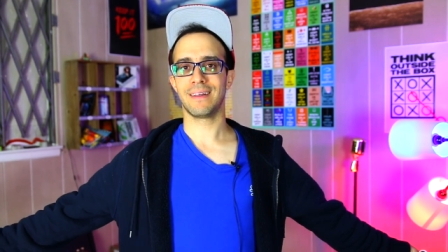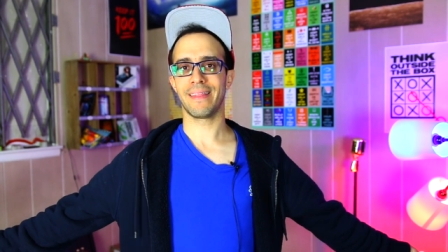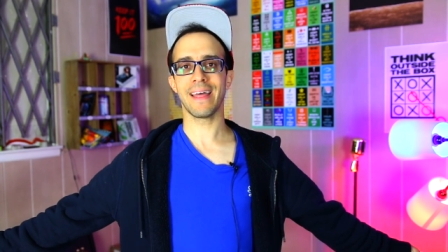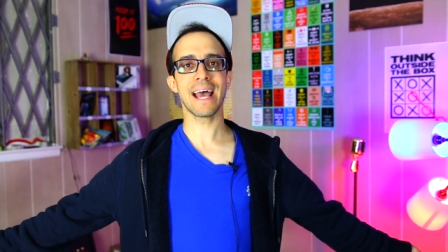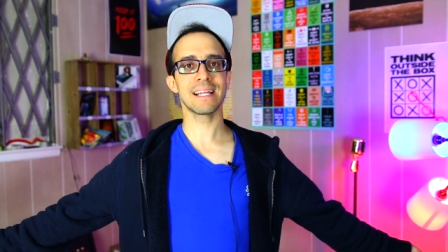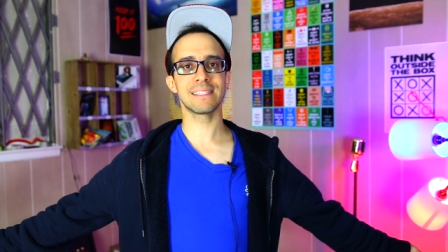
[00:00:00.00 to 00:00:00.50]

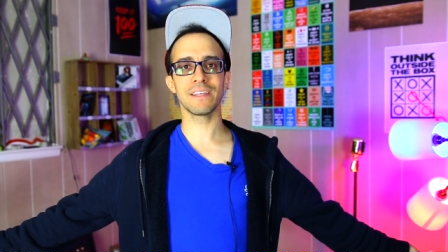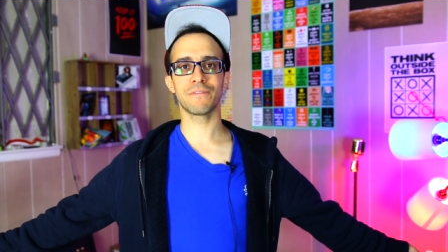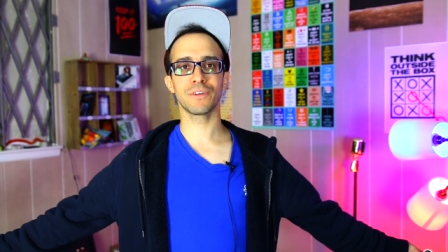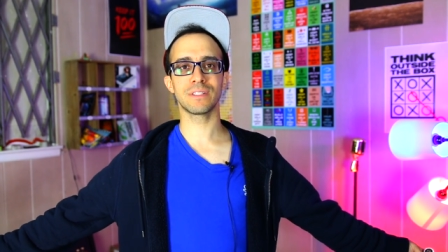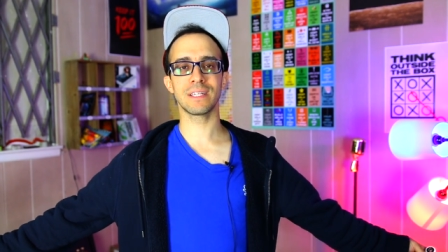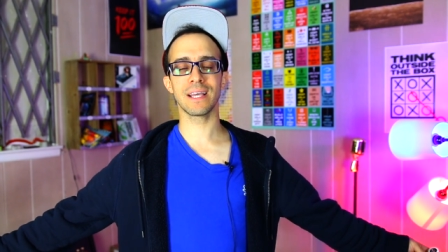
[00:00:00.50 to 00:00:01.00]
That is it
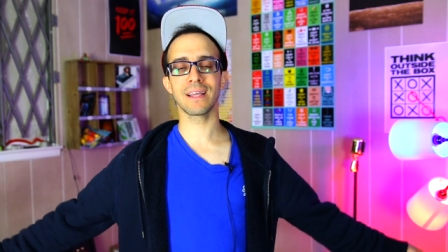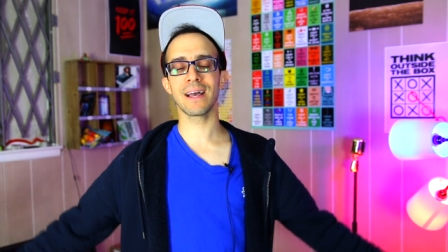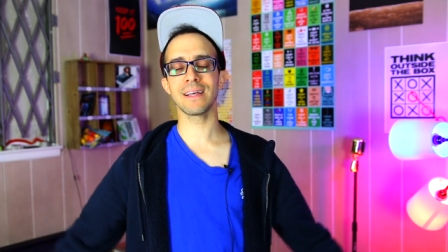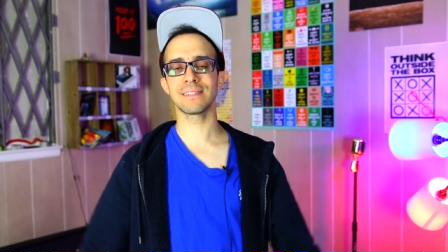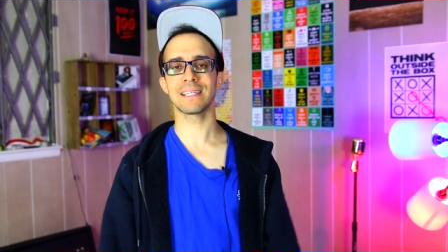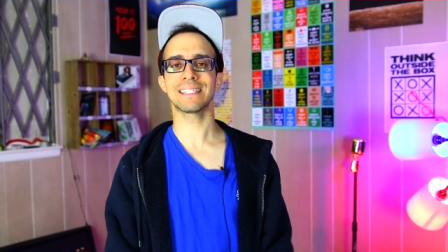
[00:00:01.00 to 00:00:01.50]
for today,
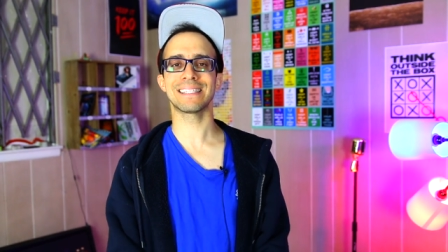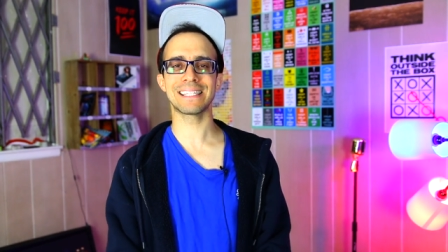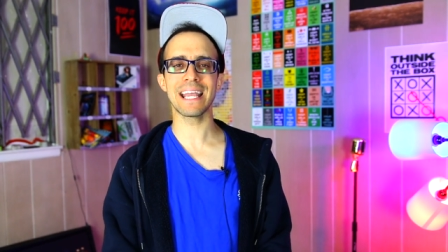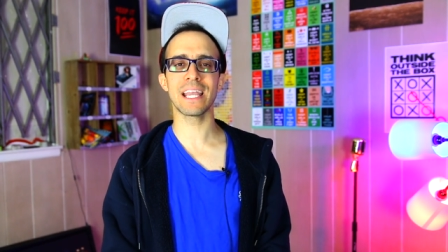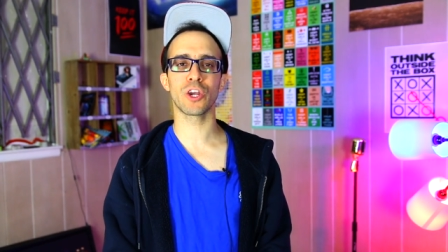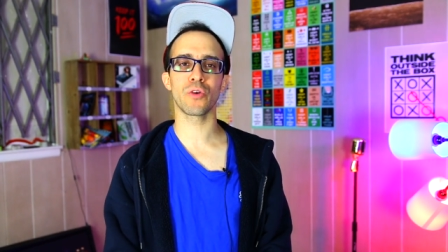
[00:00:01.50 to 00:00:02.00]
guys.
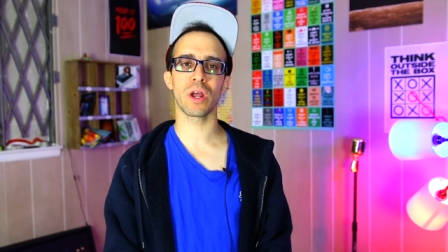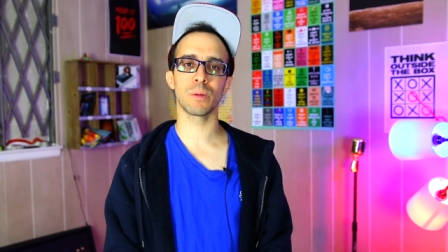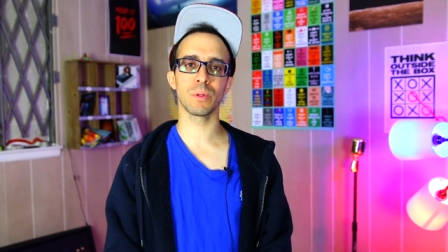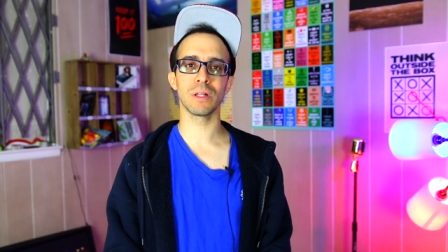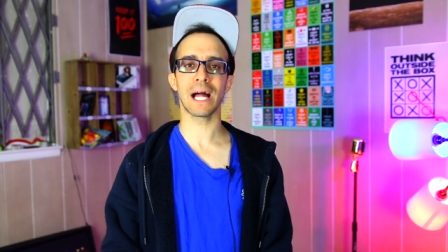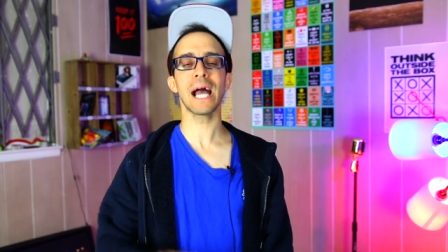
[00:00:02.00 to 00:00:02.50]
Stay
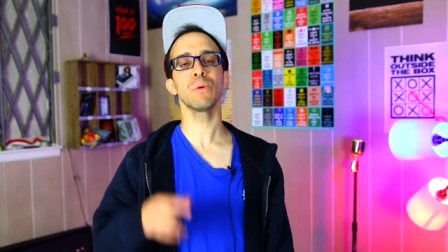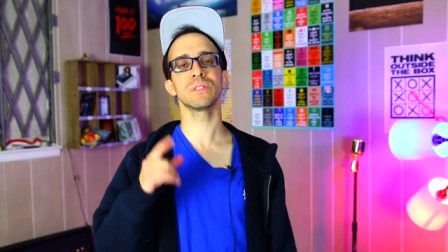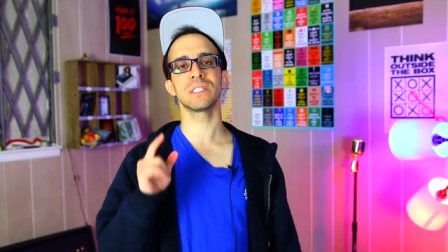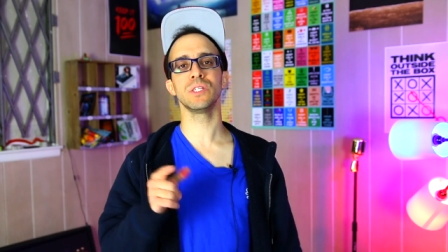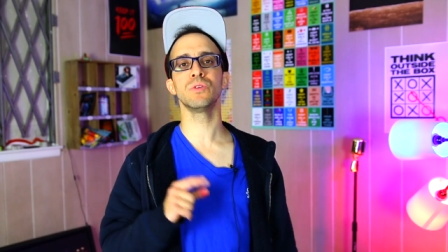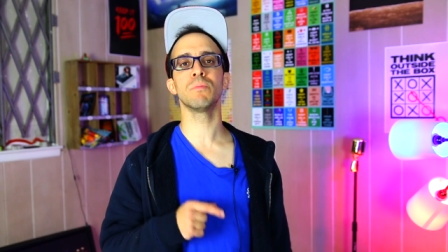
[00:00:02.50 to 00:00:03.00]
incredible. I will
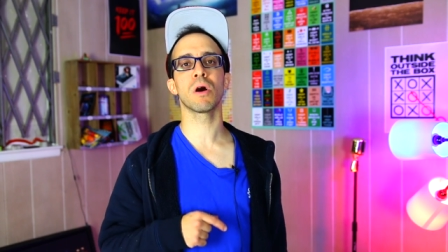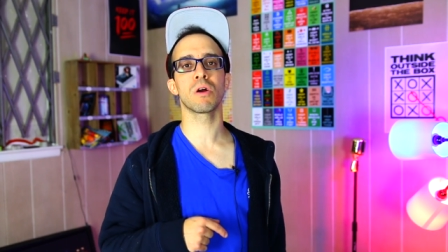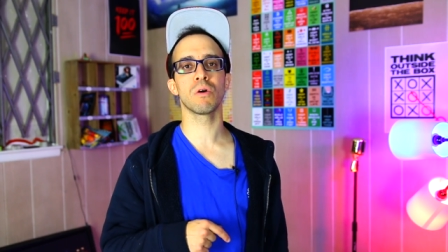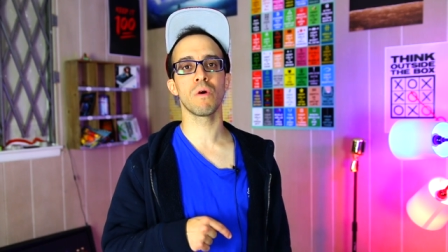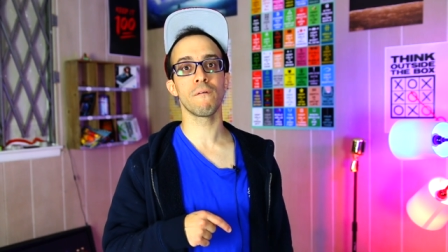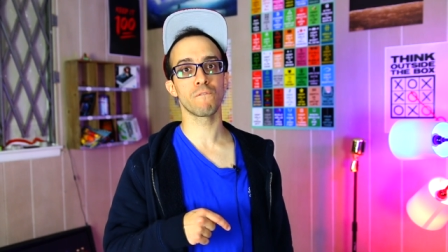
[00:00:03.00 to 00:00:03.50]
see you
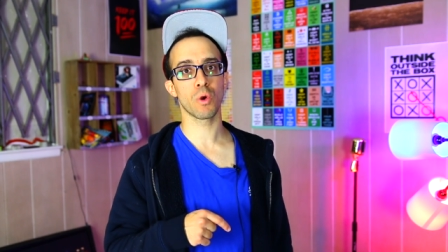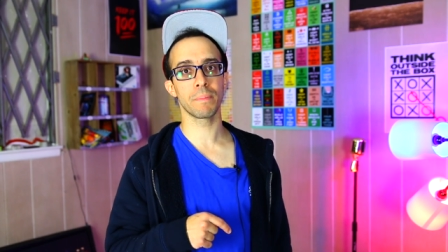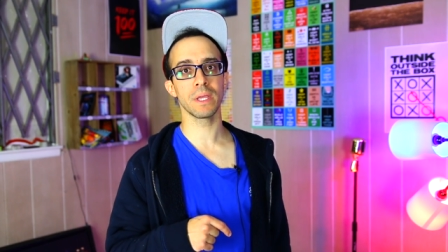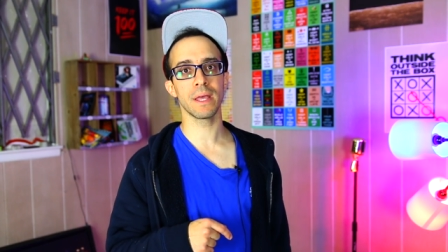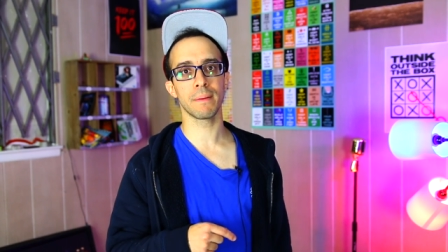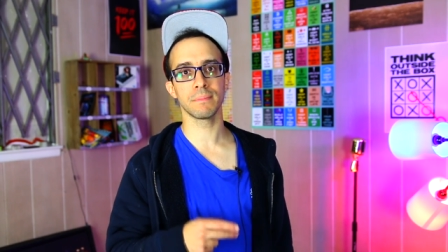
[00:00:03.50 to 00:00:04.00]
tomorrow, 4
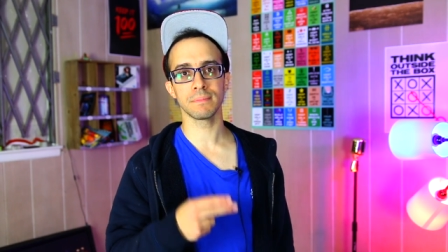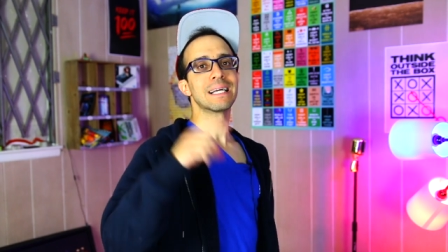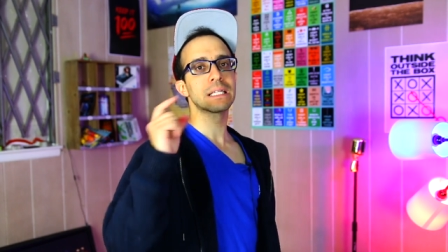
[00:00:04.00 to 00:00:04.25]
p.m.